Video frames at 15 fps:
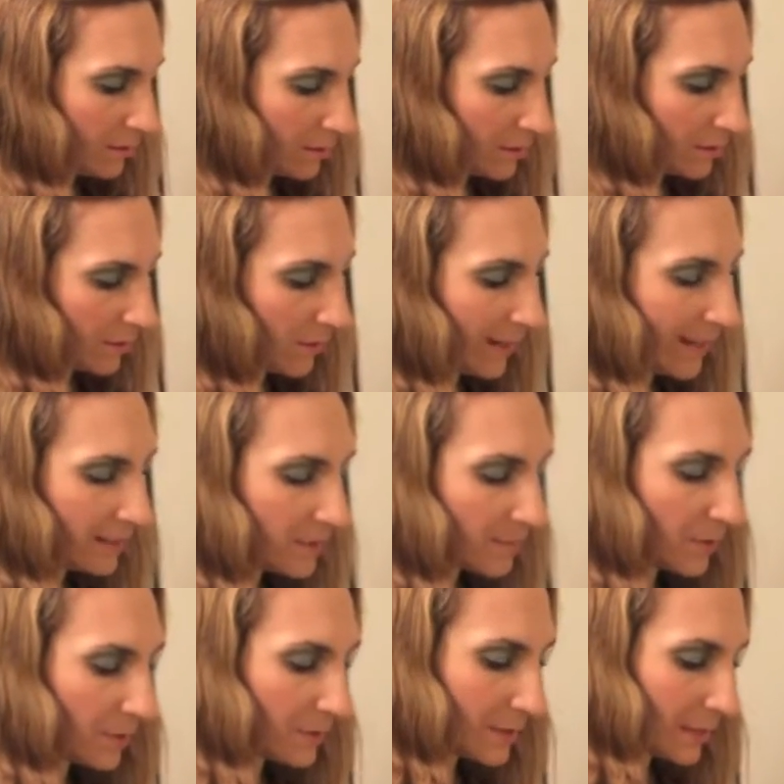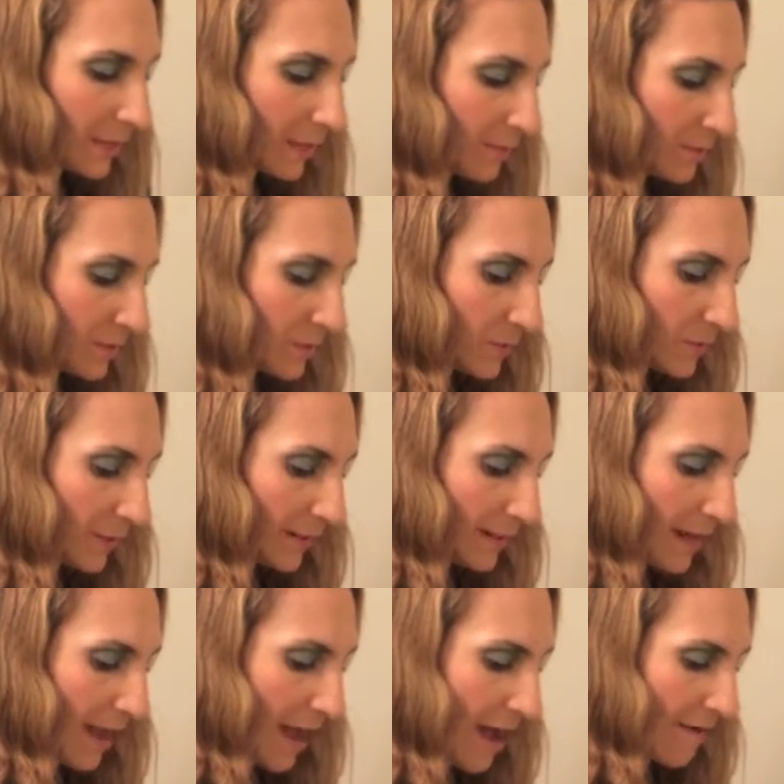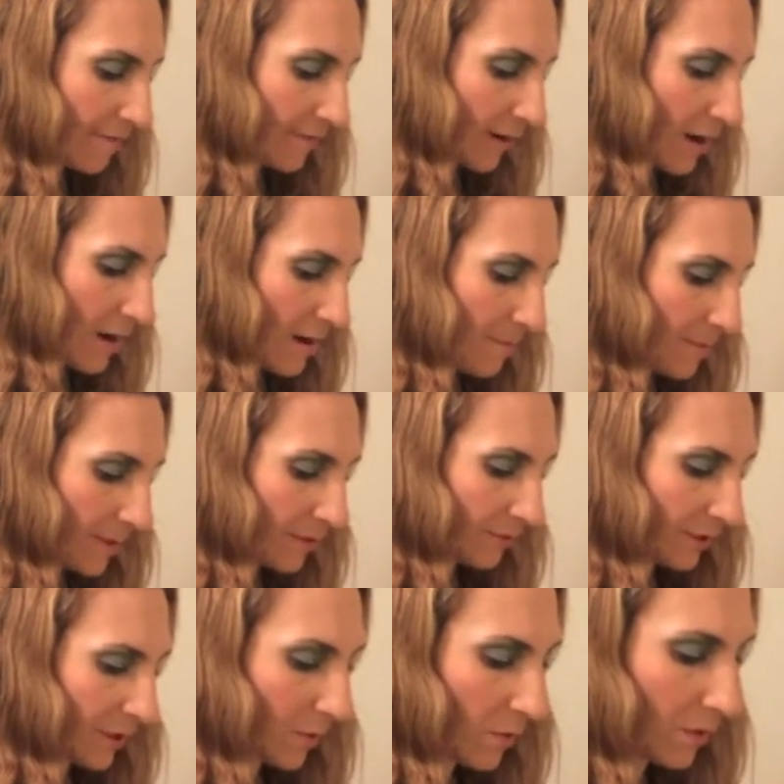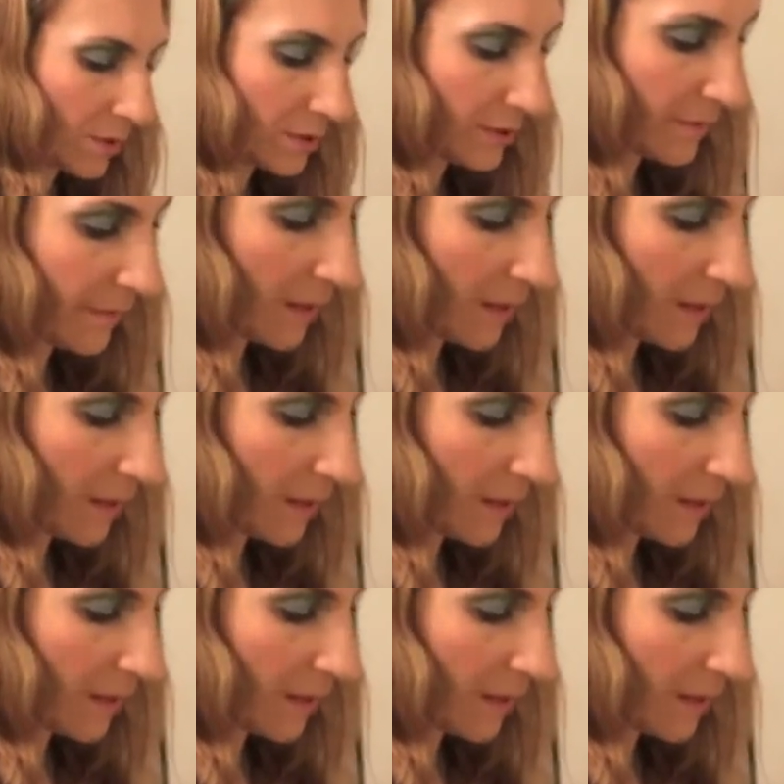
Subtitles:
So I end up using between a half a cup and 3/4 of